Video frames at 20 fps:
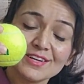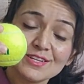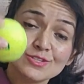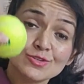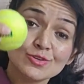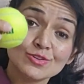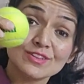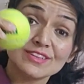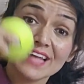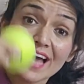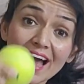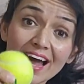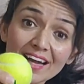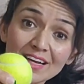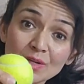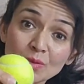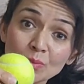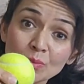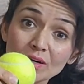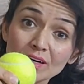So
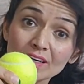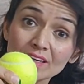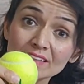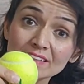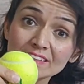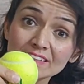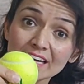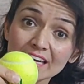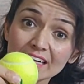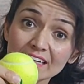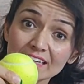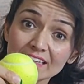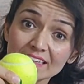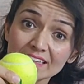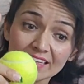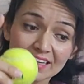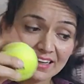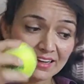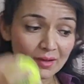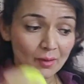that work
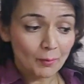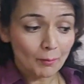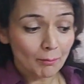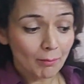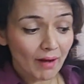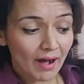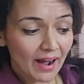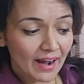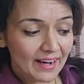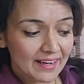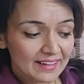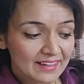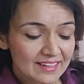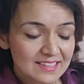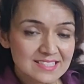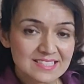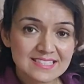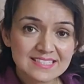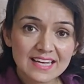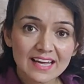done by
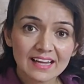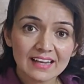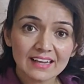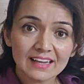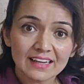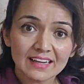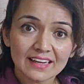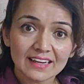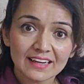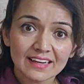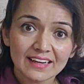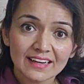the cell